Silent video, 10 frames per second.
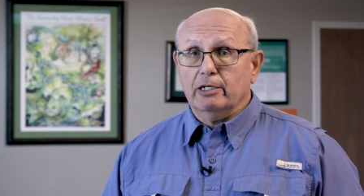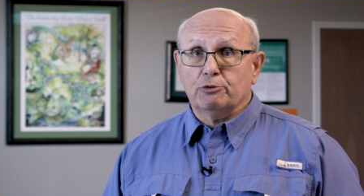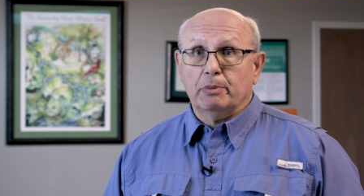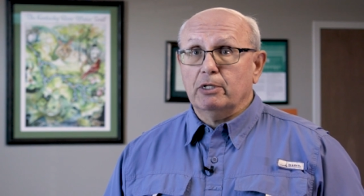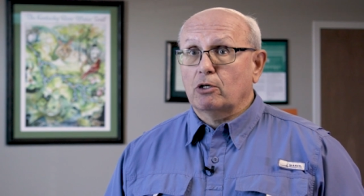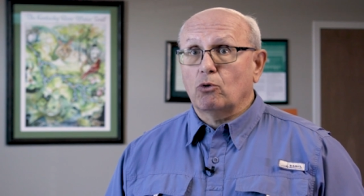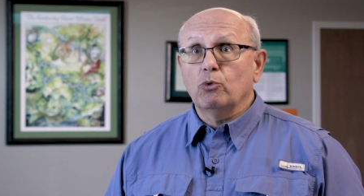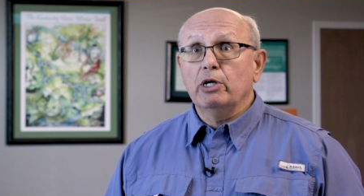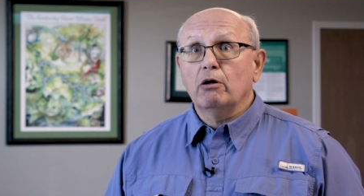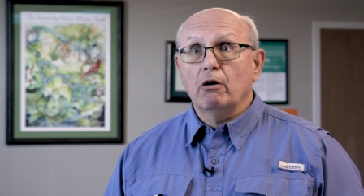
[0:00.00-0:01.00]
uh, spent a
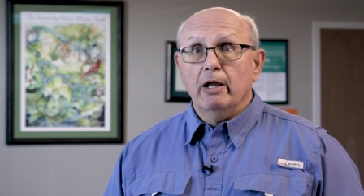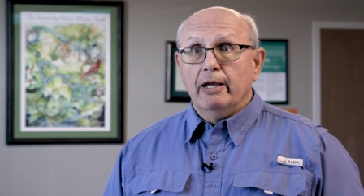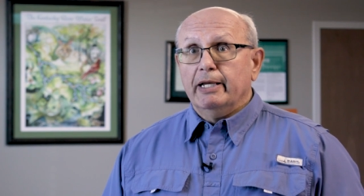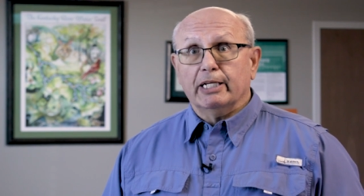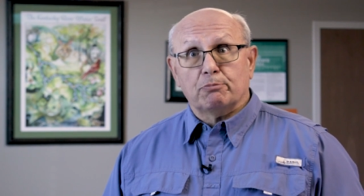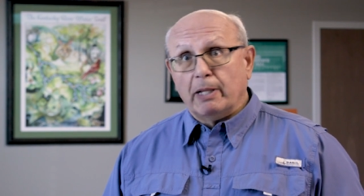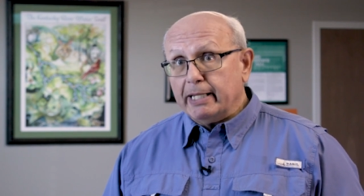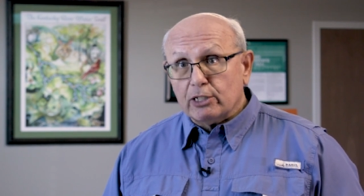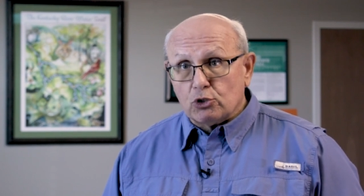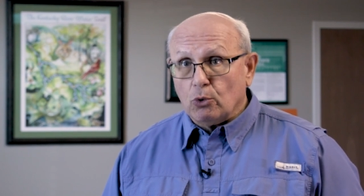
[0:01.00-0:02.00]
career
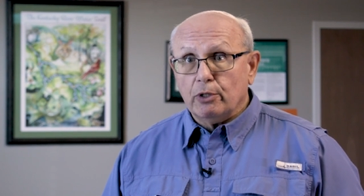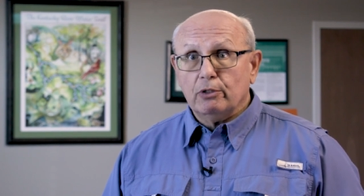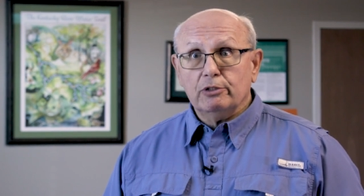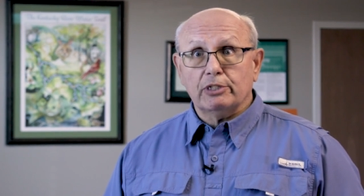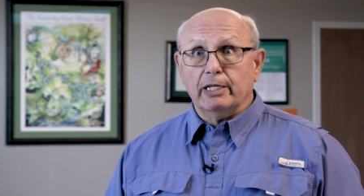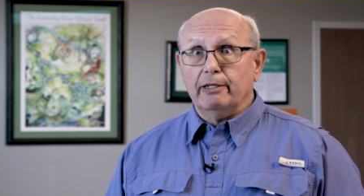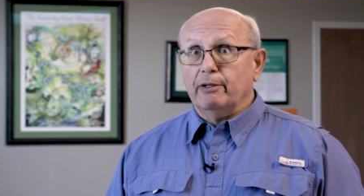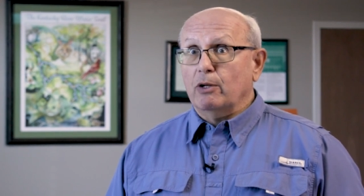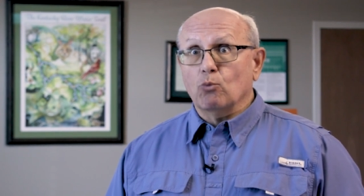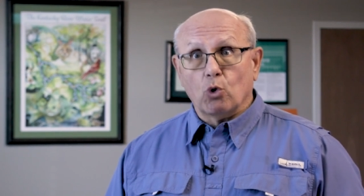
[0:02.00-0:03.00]
explaining soils
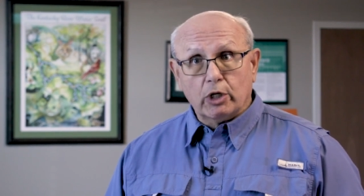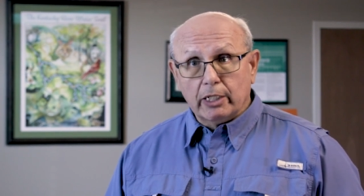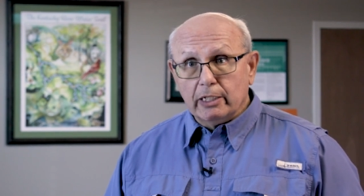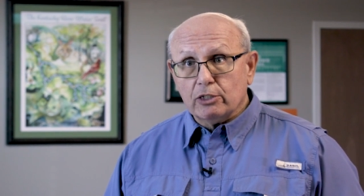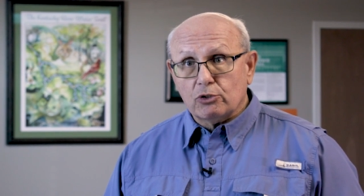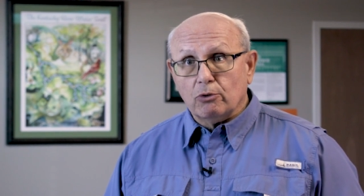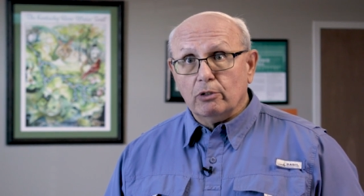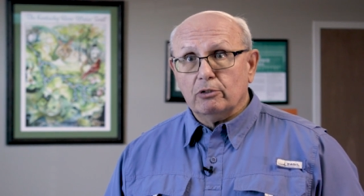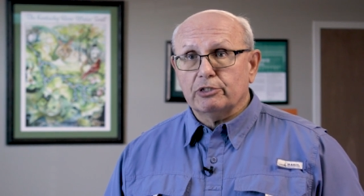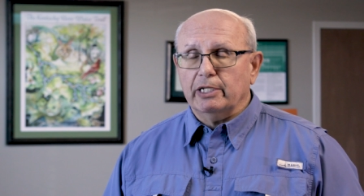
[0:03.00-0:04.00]
and, and working in
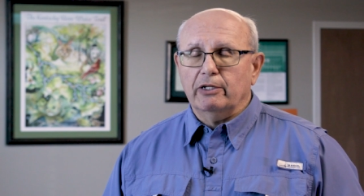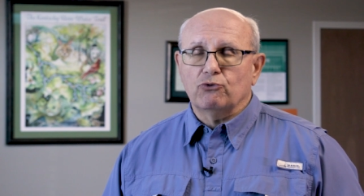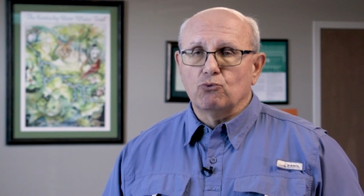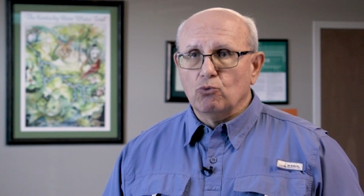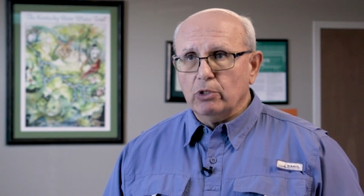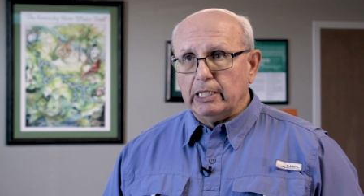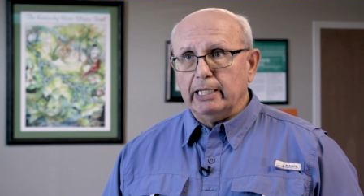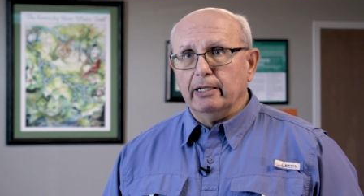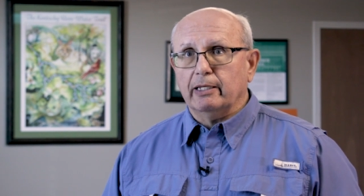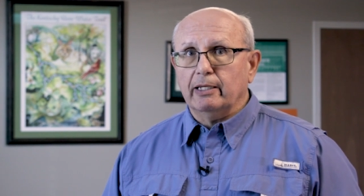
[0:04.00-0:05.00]
soils, and is
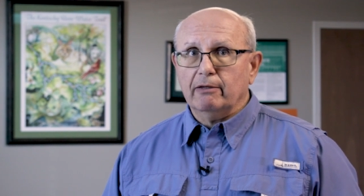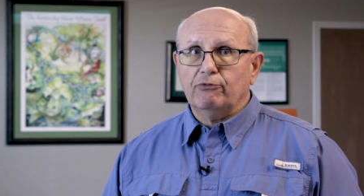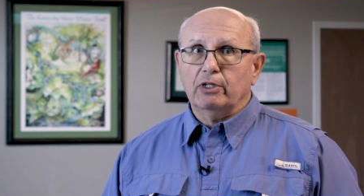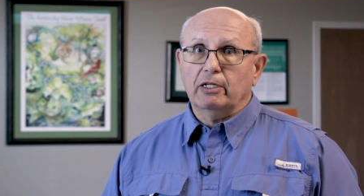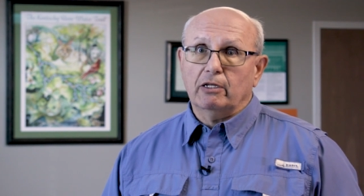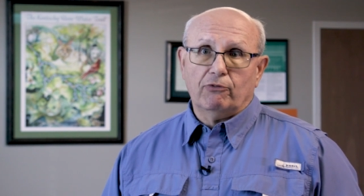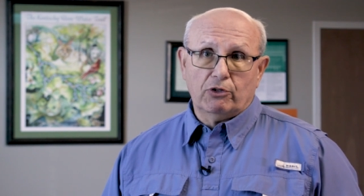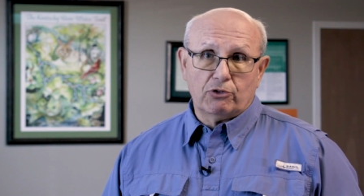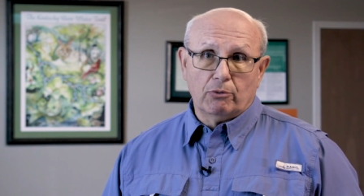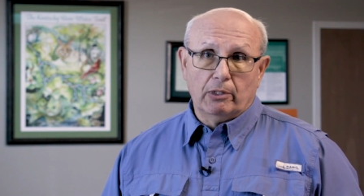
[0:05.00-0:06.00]
really a gifted
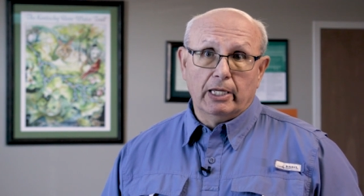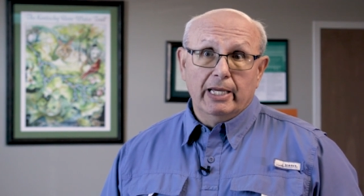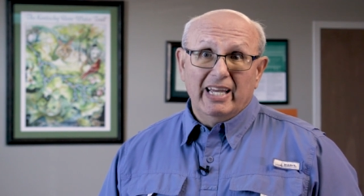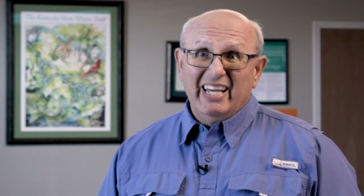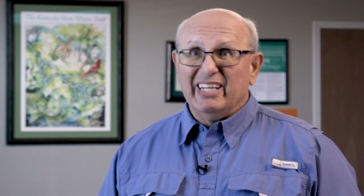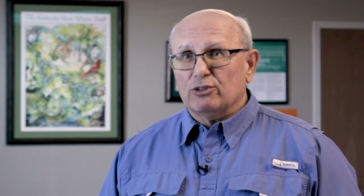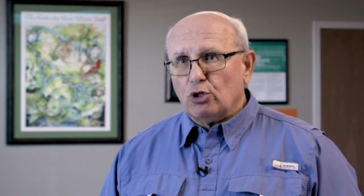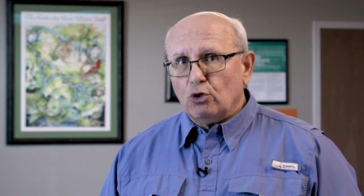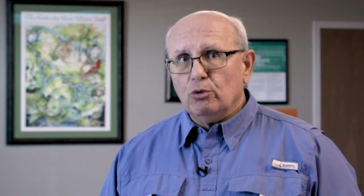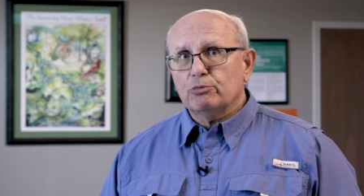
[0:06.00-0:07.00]
individual in
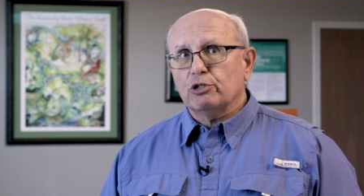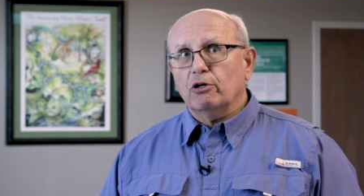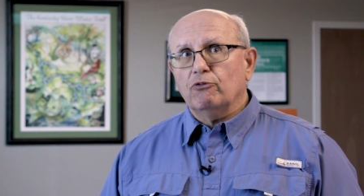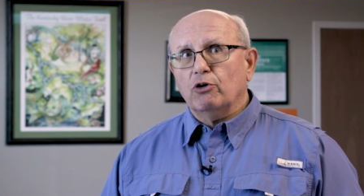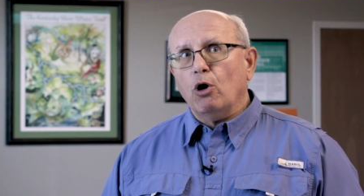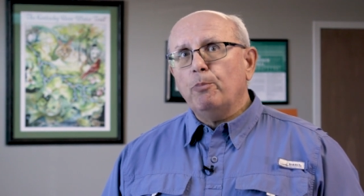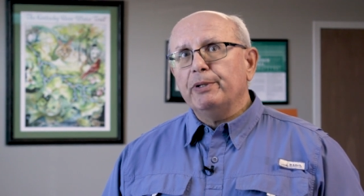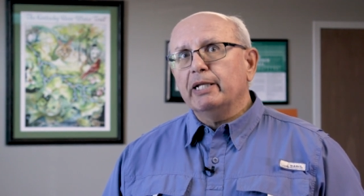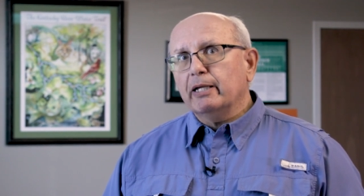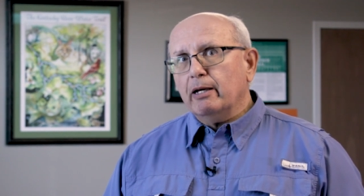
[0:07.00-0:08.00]
terms of
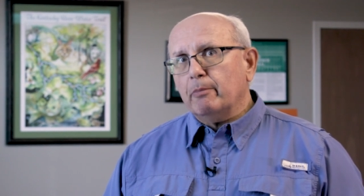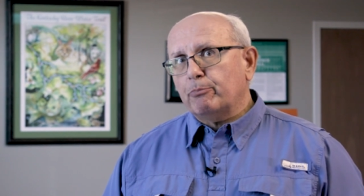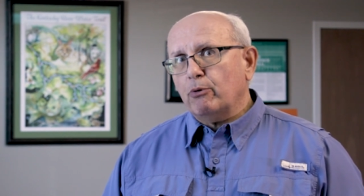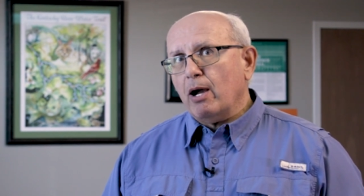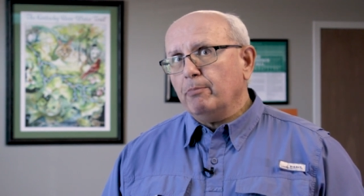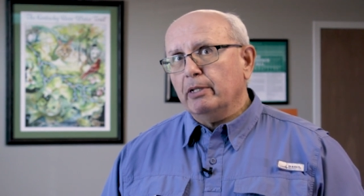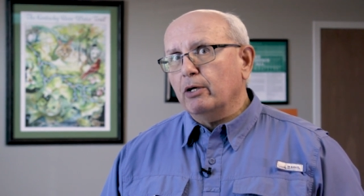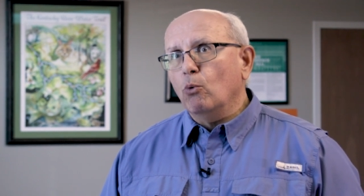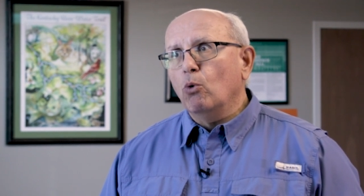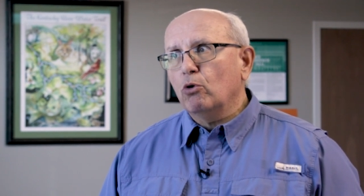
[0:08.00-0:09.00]
opening up
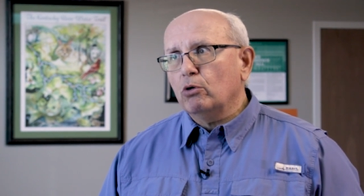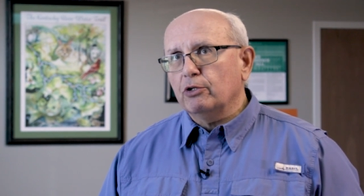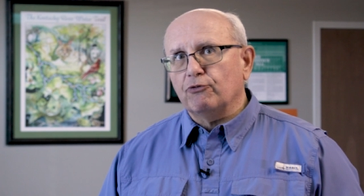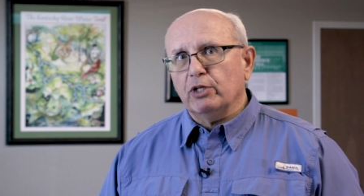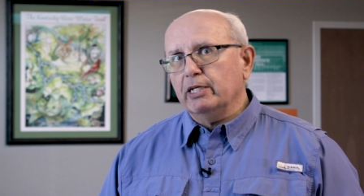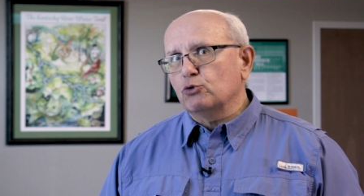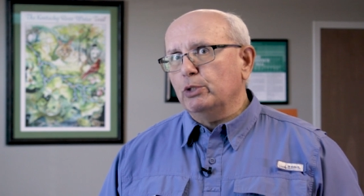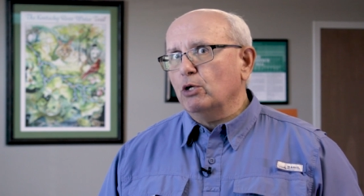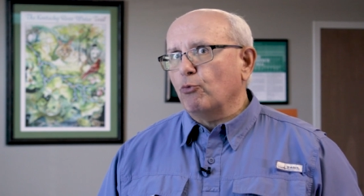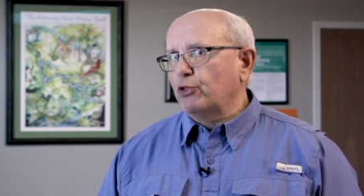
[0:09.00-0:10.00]
probably a world of things
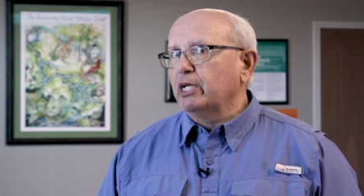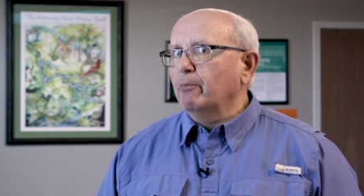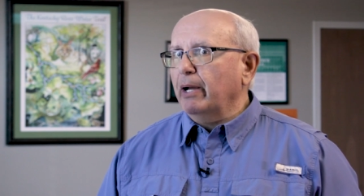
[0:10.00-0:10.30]
we don't think